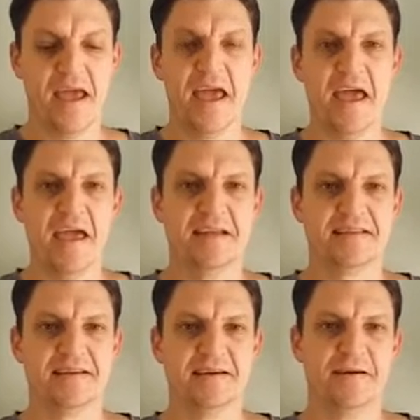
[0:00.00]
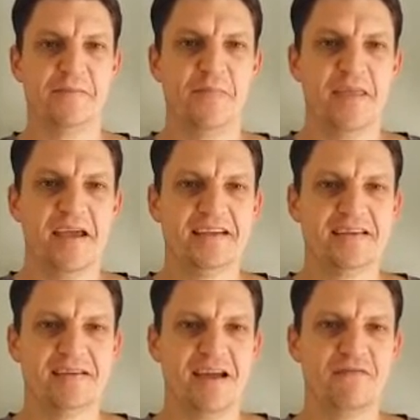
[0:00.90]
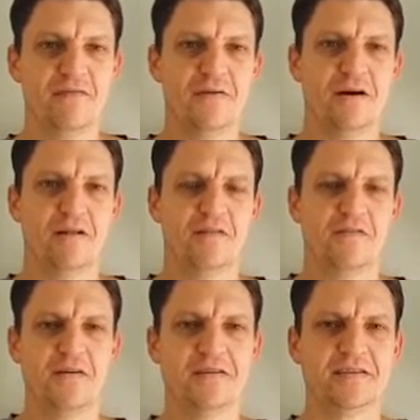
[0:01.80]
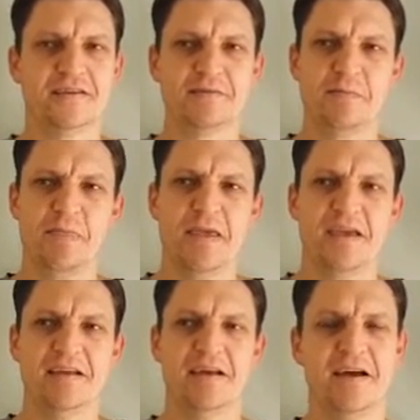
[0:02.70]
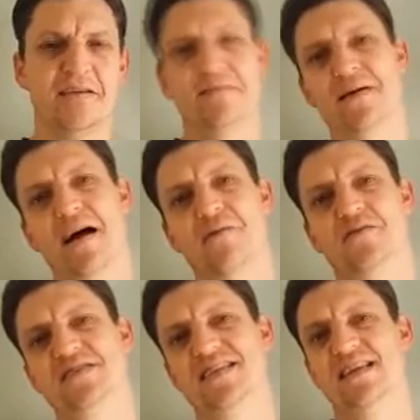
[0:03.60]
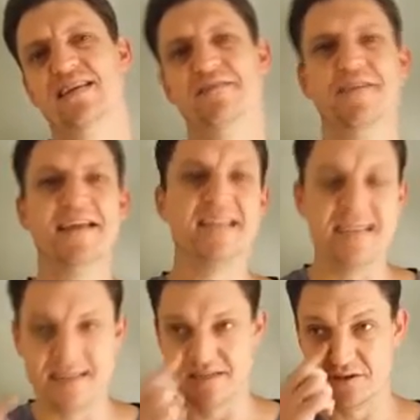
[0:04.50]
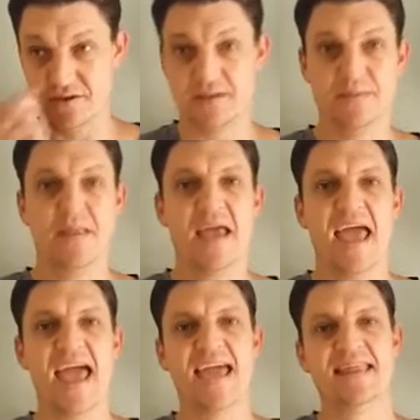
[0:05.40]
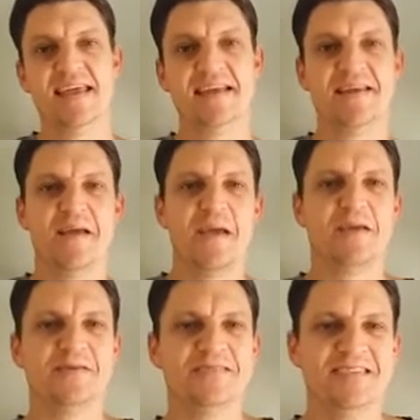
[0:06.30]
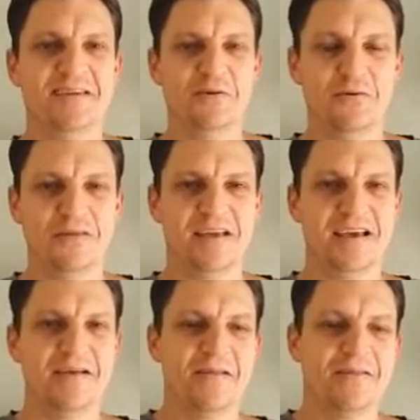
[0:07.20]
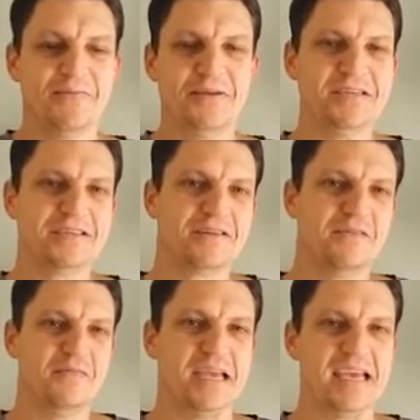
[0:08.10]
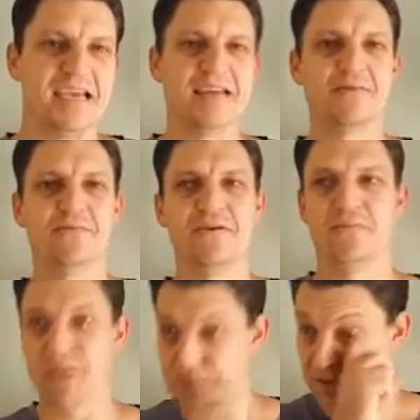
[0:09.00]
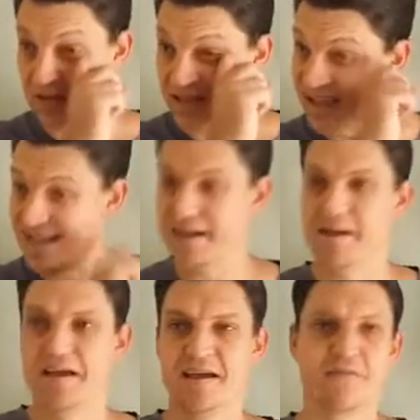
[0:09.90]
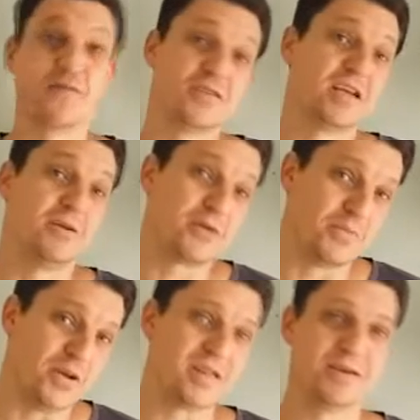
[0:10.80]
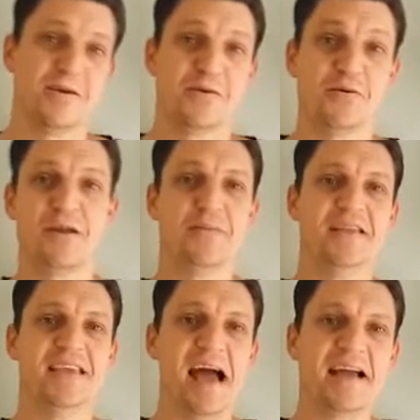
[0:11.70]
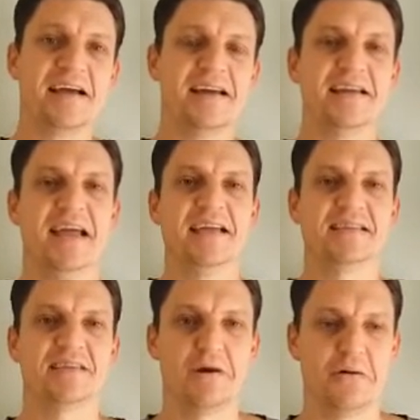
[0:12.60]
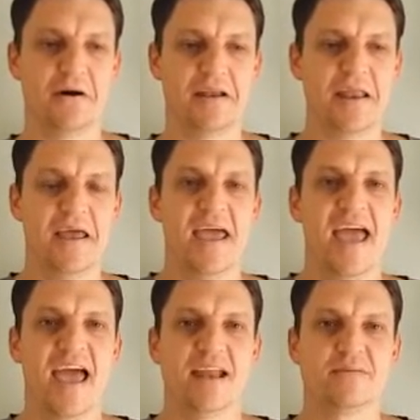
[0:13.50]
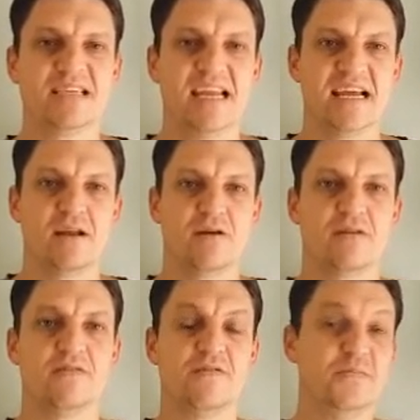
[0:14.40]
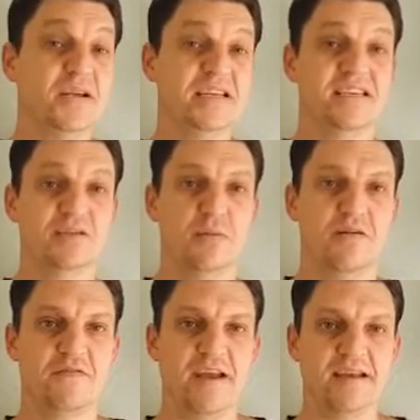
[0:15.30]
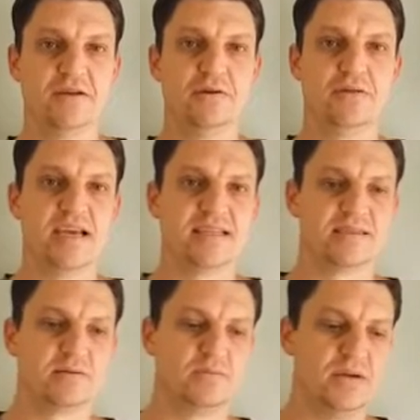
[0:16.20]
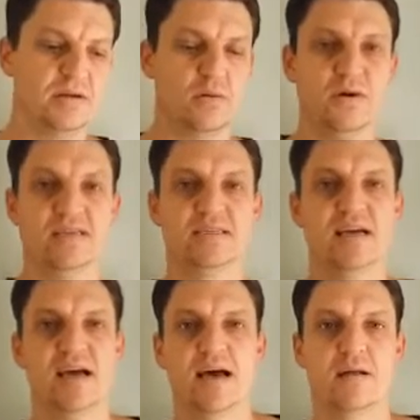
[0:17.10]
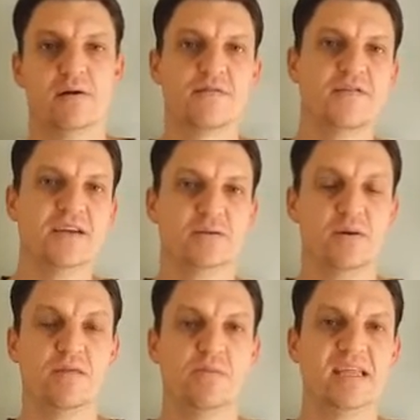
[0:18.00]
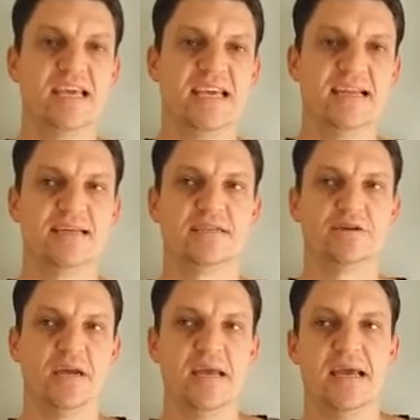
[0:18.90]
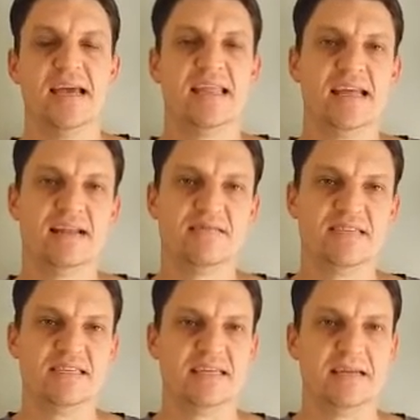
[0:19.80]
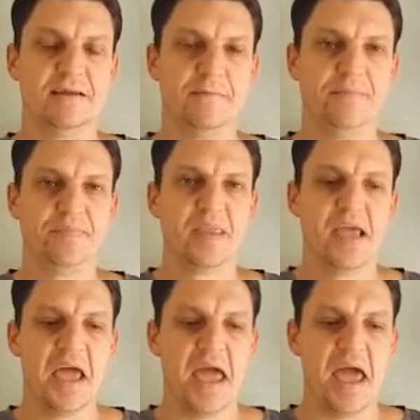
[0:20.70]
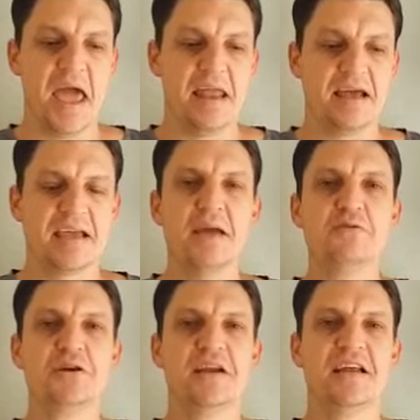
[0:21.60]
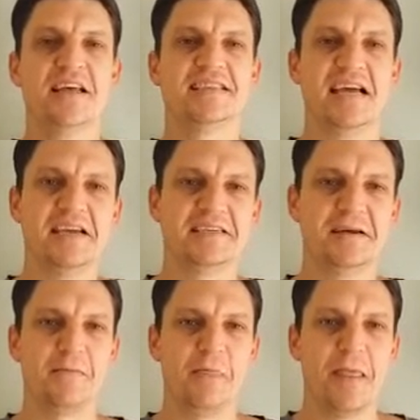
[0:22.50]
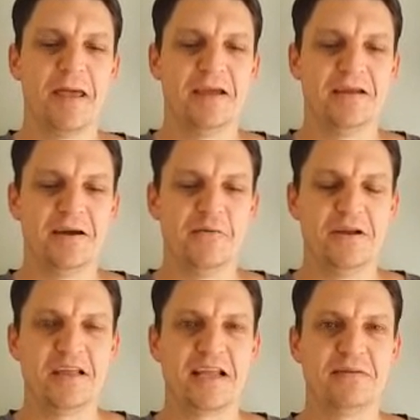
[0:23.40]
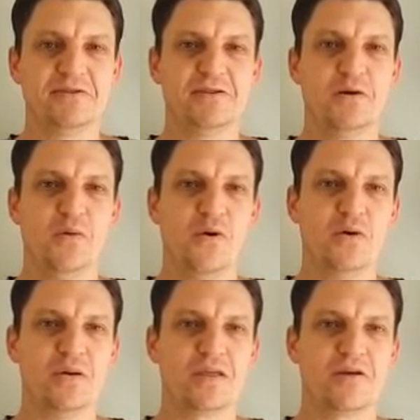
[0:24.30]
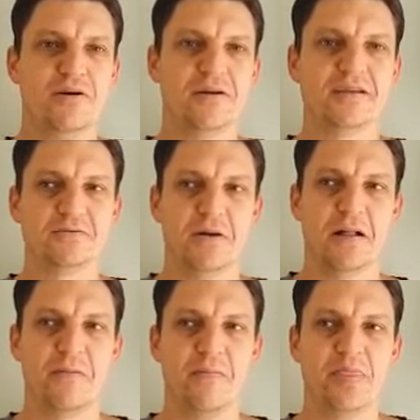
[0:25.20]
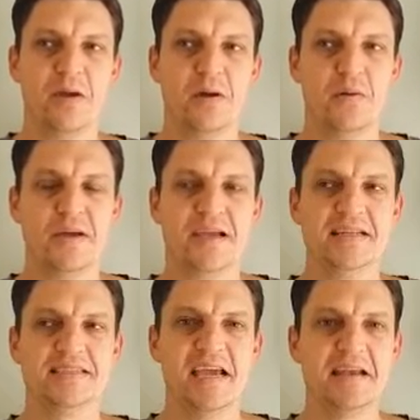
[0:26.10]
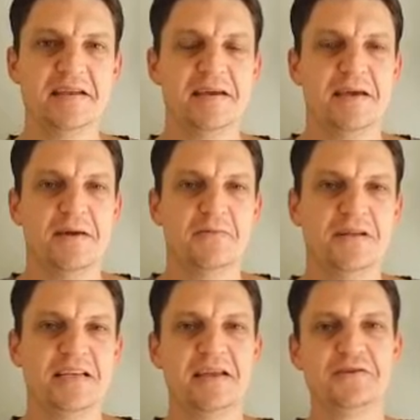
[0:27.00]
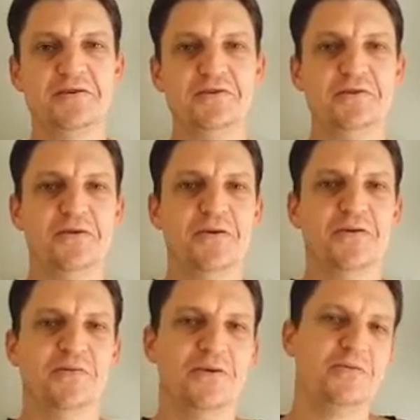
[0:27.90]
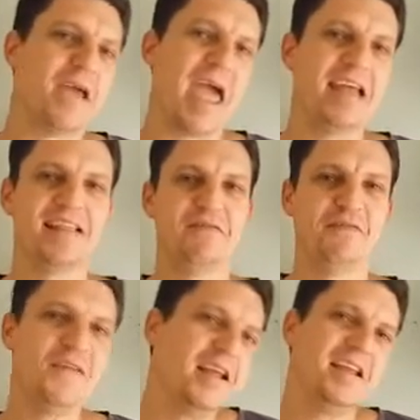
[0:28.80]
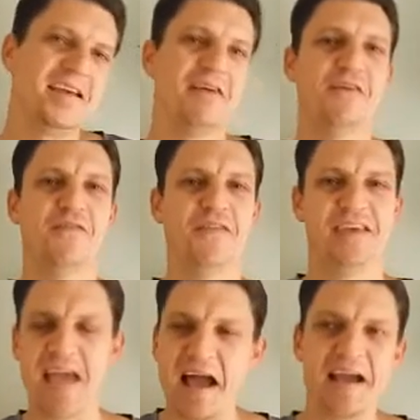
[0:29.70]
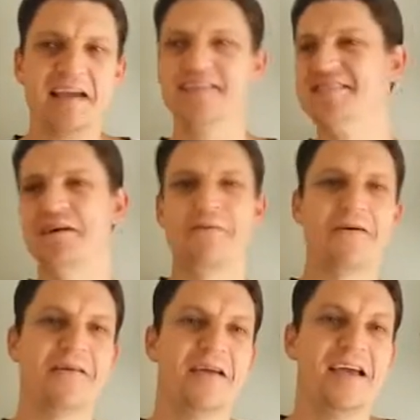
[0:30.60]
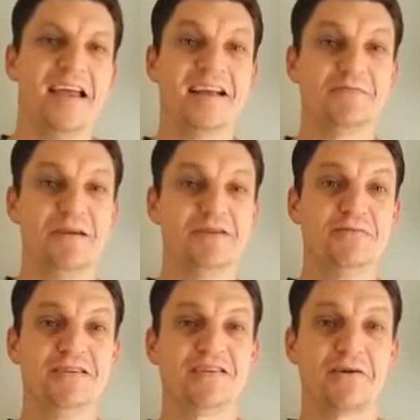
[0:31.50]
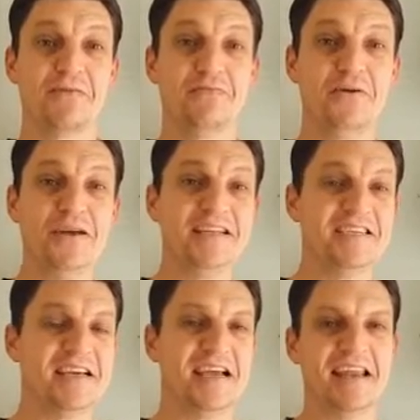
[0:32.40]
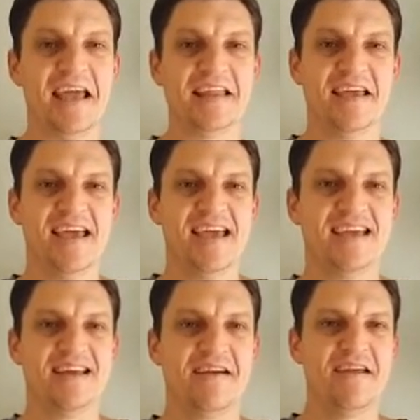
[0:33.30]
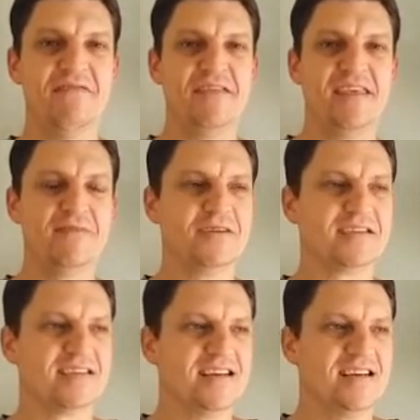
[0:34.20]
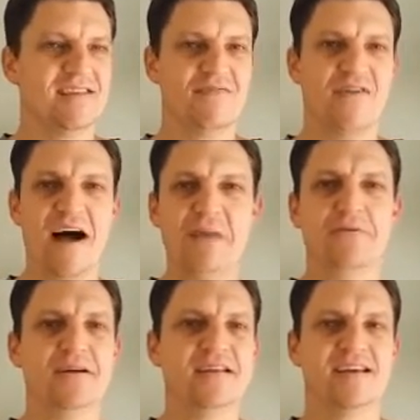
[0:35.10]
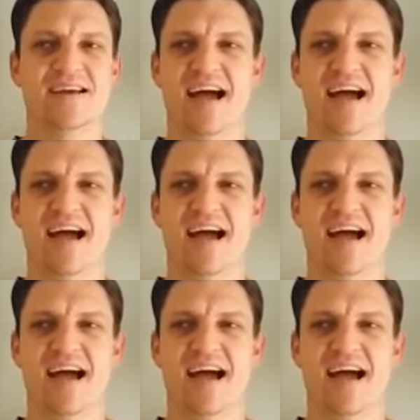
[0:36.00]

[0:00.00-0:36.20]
And uh, as I'm going through the old photos, you know, and I was in the event industry and then you see all the, the pictures of me and I'm with people there. And of course, I look a bit, quite a bit younger and so on and I'm sending a lot of pictures to my friend too that's been always a lot of years with me in the industry that lives in Sanin. And I came to a realization, you know, when it comes to a walk with God as well, we can tend, we tend to, when we had the feeling of young and so on, and especially when he started preaching and that, you know, everything was vibrant.